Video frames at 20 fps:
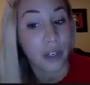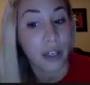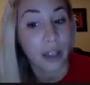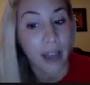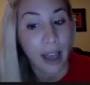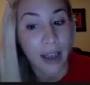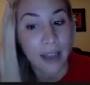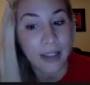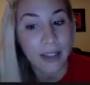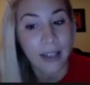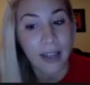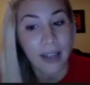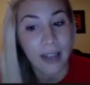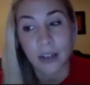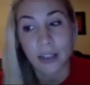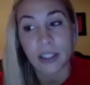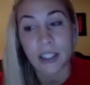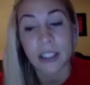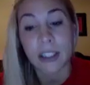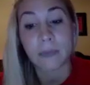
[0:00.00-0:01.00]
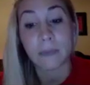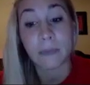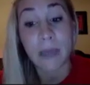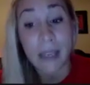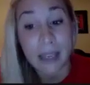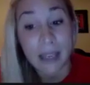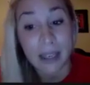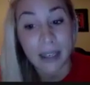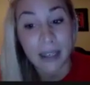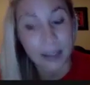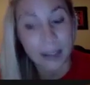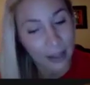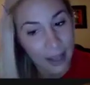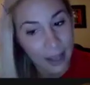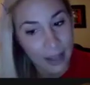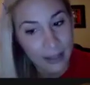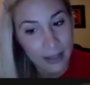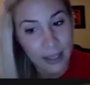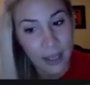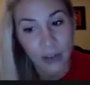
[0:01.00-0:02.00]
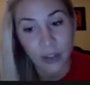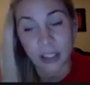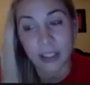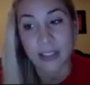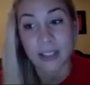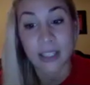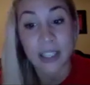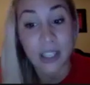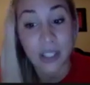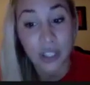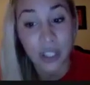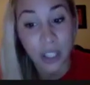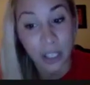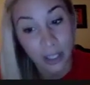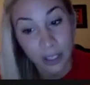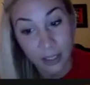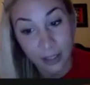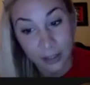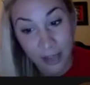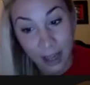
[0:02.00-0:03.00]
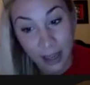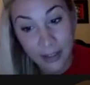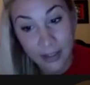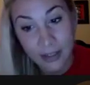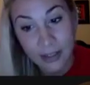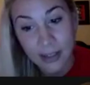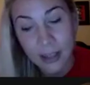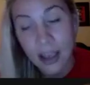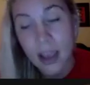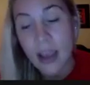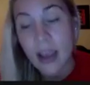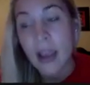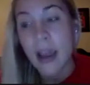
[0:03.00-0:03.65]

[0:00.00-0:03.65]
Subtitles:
a class and how to speak in a class, how to teach in a class,